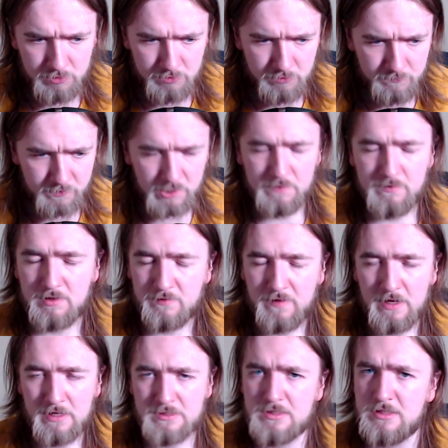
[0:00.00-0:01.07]
forgive the
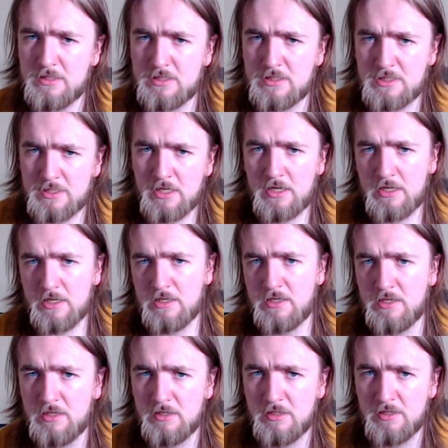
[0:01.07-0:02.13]
fact that an
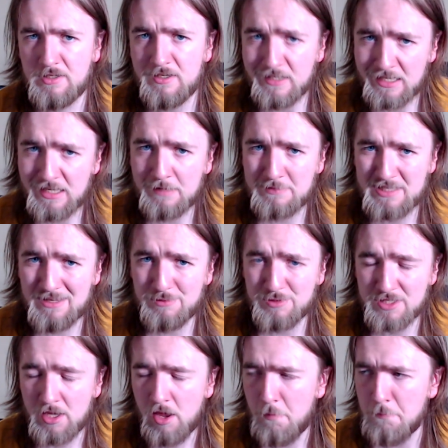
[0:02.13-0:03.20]
EMT was
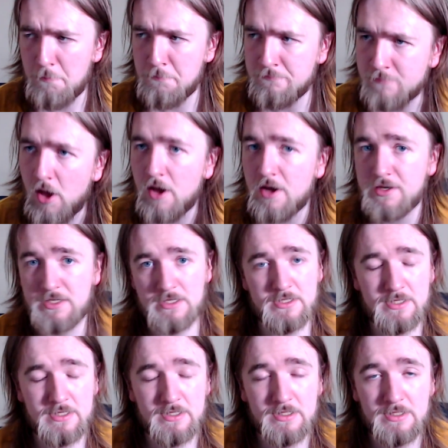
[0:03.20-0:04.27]
murdered
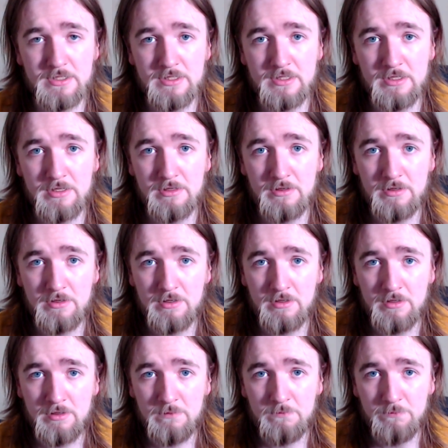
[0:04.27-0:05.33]

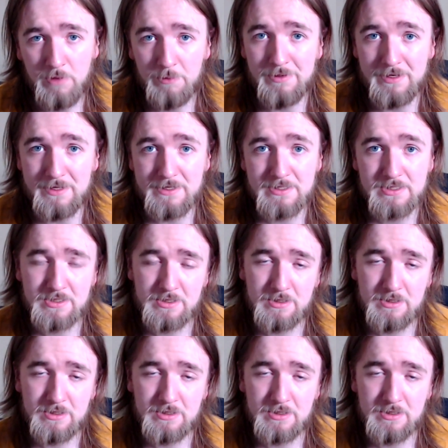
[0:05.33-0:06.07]
by police.